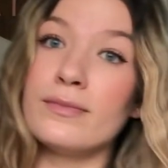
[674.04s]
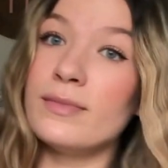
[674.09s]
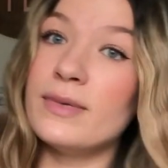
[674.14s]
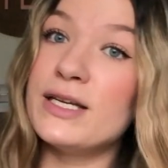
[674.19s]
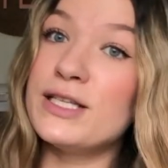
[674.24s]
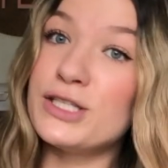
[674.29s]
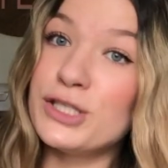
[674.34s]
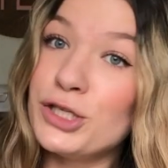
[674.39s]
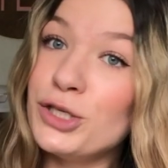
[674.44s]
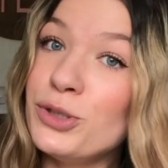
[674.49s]

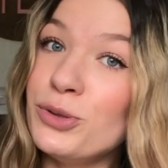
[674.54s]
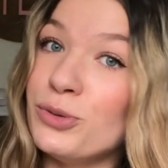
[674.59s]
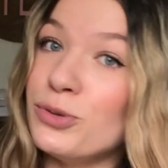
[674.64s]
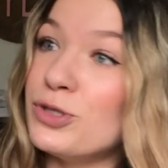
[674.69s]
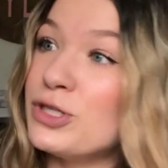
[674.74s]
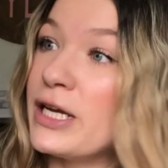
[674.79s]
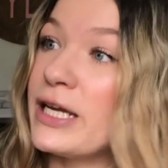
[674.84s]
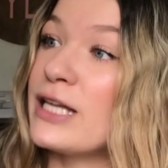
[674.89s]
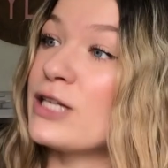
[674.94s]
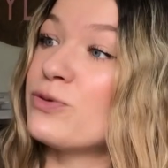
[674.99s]
is huge,
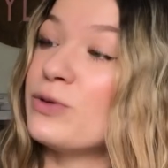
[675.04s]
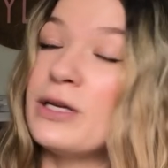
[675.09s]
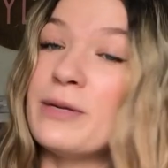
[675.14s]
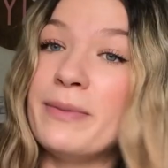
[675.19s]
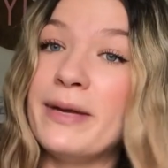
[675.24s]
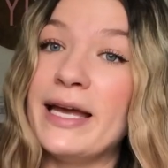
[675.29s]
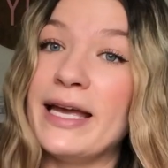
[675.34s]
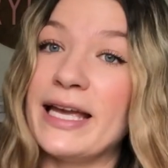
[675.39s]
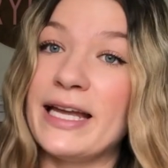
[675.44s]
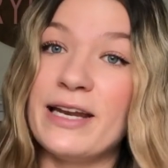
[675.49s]
like it's really
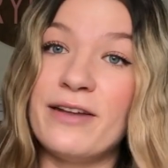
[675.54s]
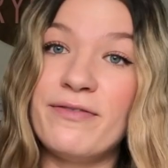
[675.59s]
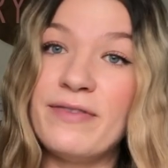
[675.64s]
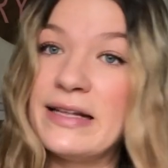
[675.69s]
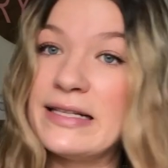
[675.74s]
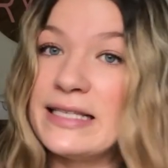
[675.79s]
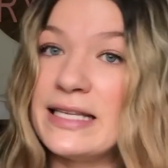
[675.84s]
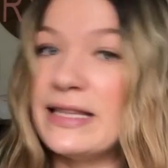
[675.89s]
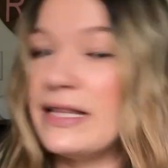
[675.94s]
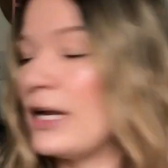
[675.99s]
big, and it
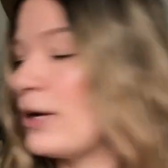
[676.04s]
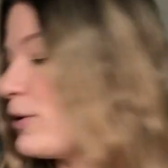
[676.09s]
fits in there